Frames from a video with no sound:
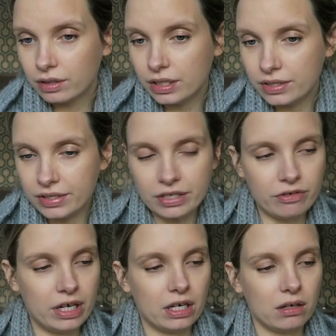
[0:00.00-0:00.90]

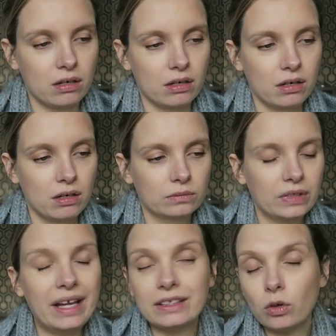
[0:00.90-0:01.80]
considering.
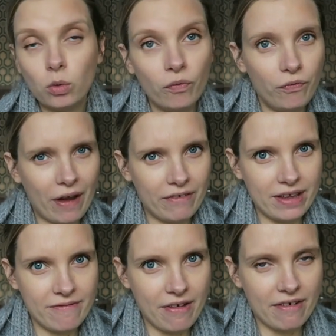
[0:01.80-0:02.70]
It's all
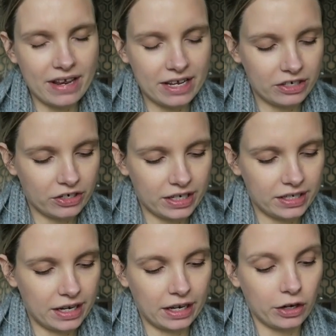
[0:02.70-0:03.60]
very
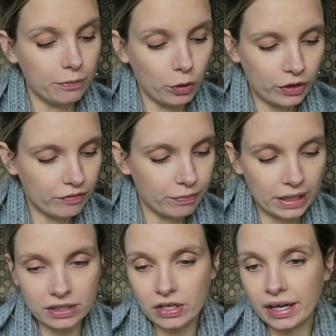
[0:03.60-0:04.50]
interesting, and I'm not even
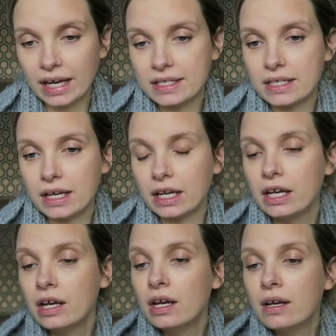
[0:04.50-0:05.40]
being sarcastic.
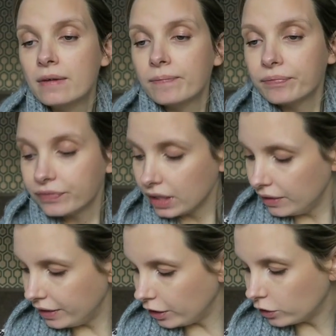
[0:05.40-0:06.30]

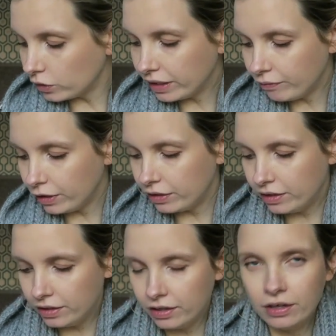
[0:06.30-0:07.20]
And then I got given
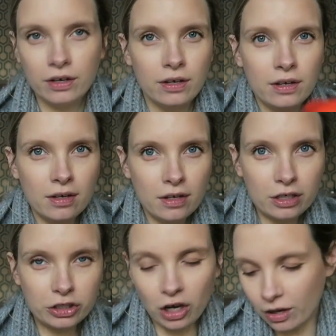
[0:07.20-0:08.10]

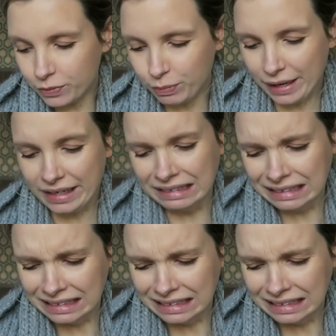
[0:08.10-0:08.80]
a Sharps bin,